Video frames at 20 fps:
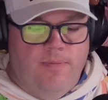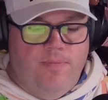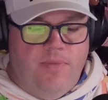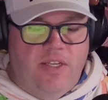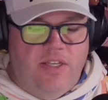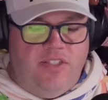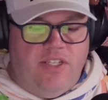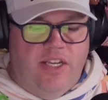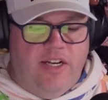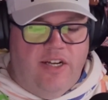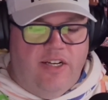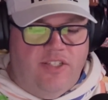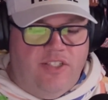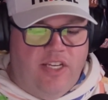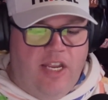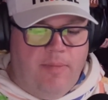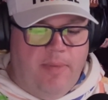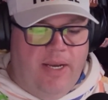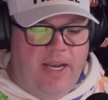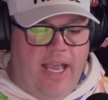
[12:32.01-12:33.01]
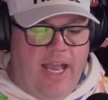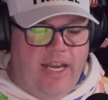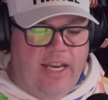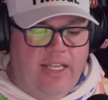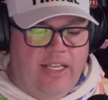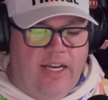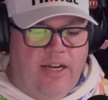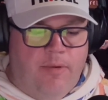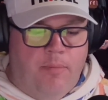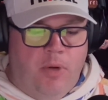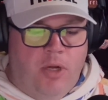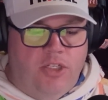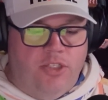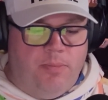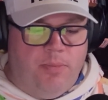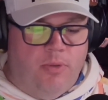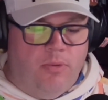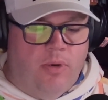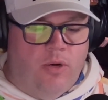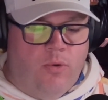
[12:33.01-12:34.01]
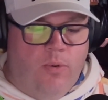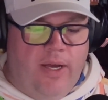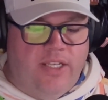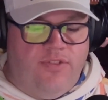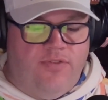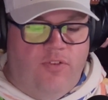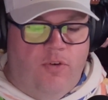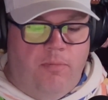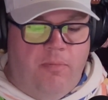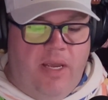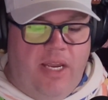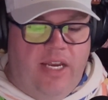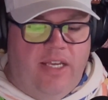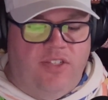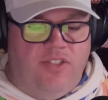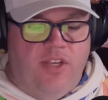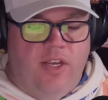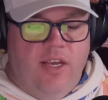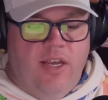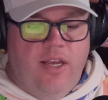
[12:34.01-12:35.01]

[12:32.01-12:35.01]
They said in a statement, adding that it had multiple requests for meetings